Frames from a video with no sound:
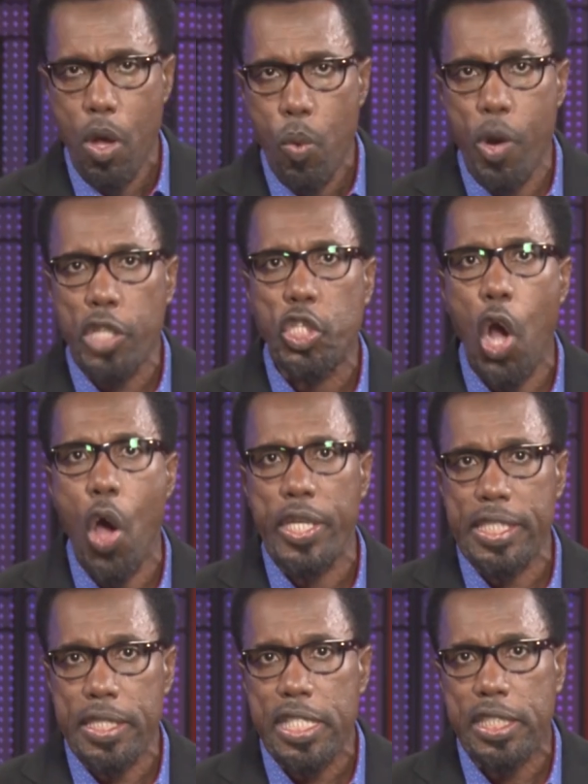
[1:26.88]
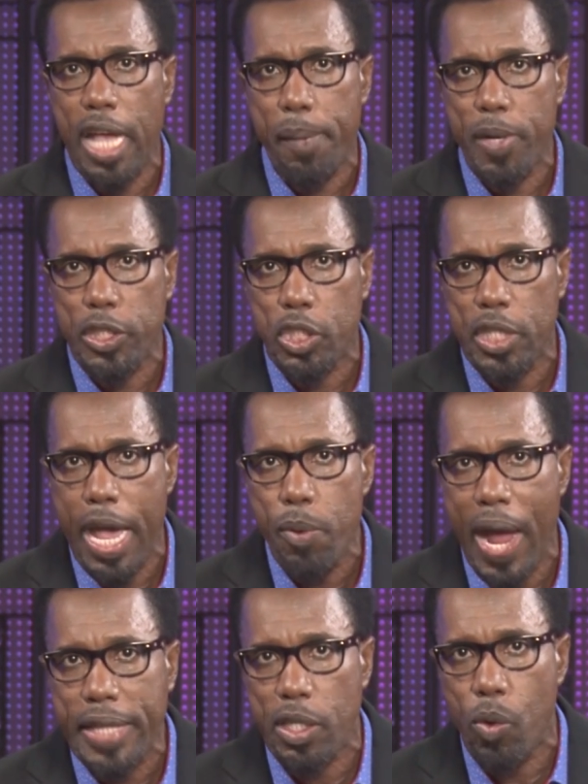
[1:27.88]
We're joined in this segment today,
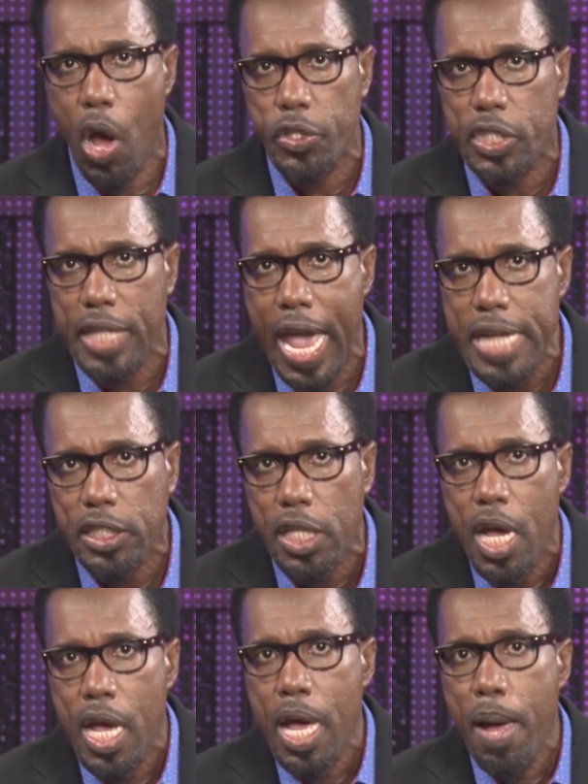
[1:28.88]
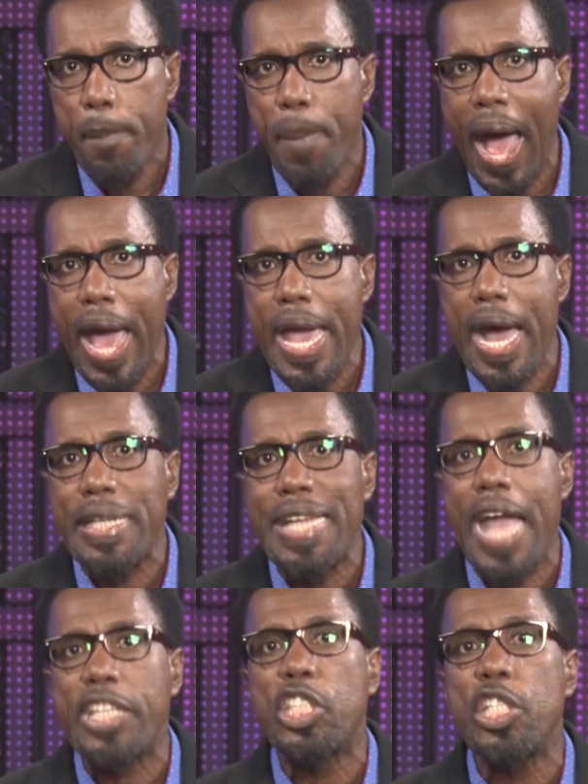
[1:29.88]
right here on stage, by a
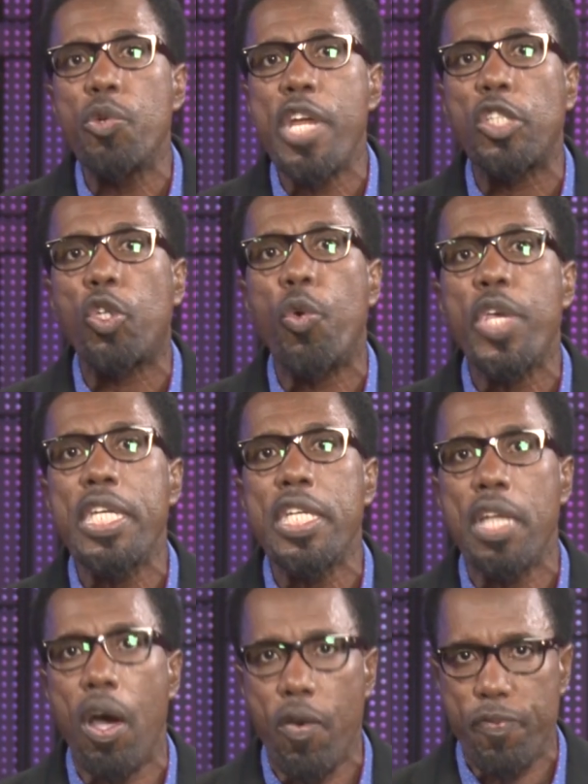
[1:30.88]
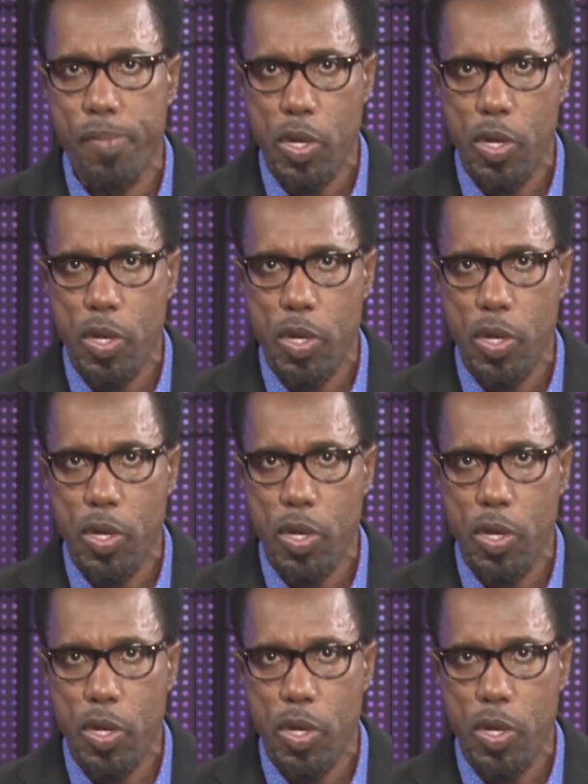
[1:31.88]
Nigerian queen of